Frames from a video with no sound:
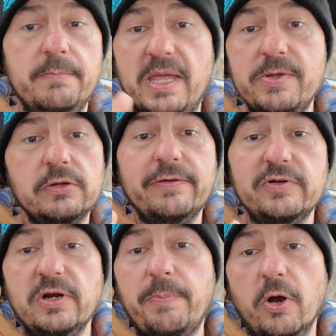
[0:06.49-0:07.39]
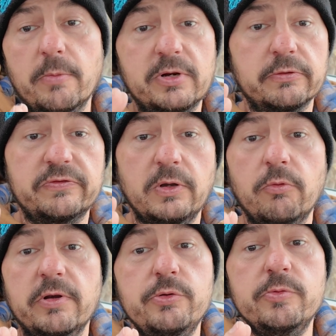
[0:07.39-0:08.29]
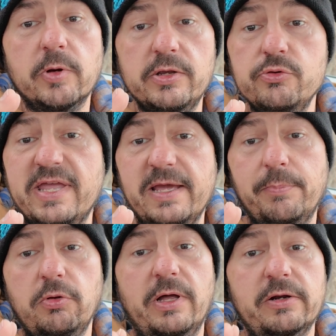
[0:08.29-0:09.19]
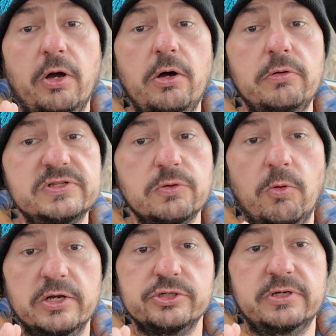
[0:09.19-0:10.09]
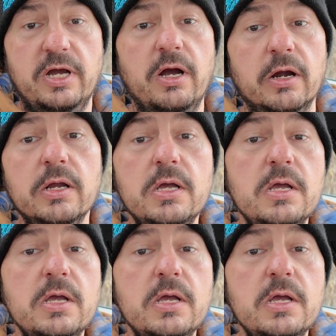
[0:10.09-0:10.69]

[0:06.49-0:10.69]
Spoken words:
Maybe you live in an apartment or somewhere where you can't pull out a hose to wash your car.